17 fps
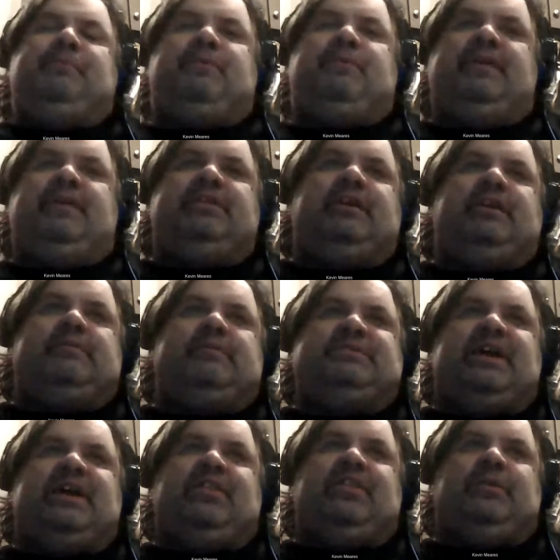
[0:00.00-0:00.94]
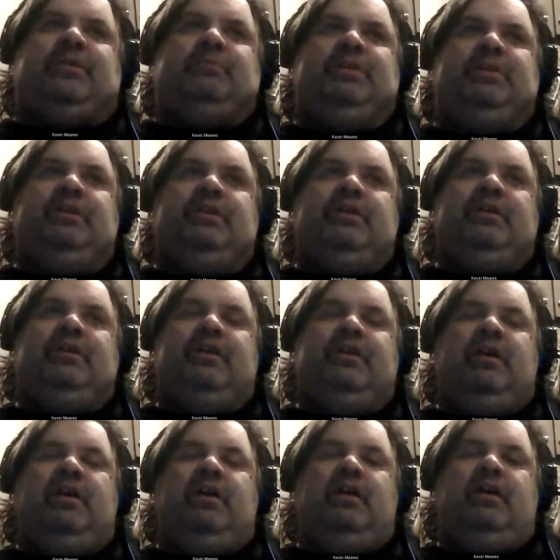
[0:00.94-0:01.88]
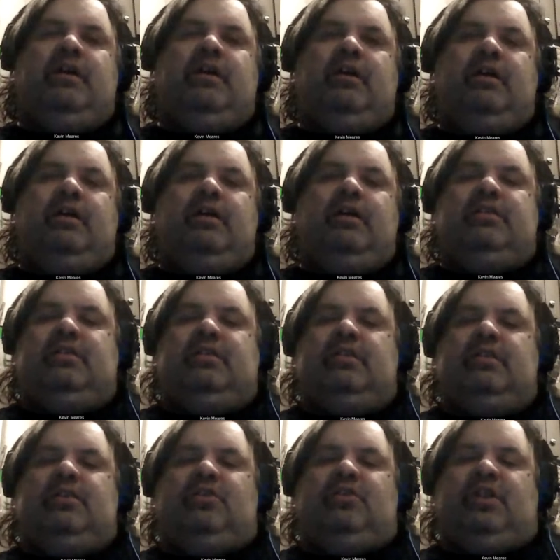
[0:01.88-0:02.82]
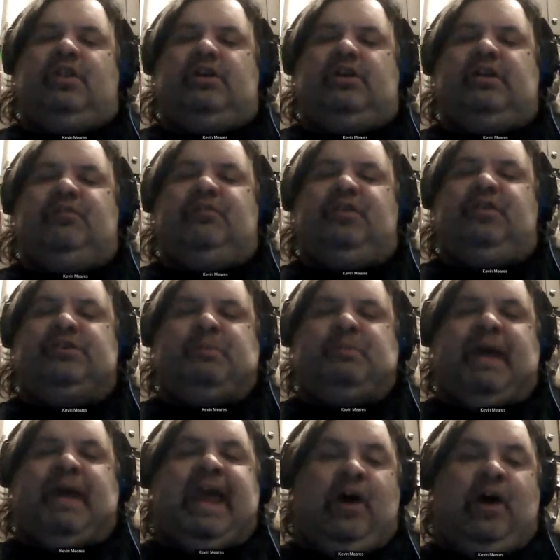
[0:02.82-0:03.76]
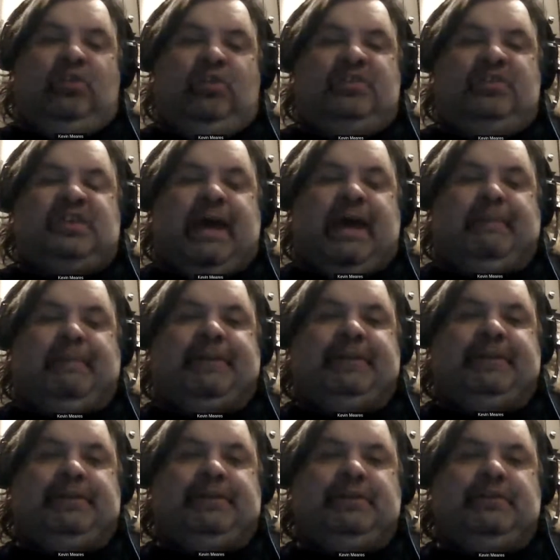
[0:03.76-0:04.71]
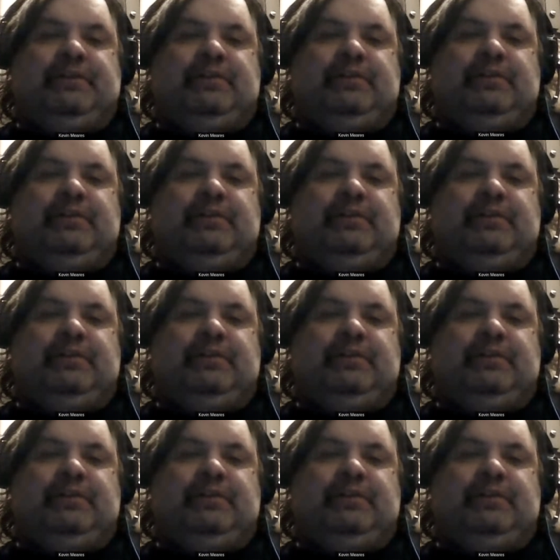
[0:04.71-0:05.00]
of people, when they think of Salem, they're a little confused by how this happened.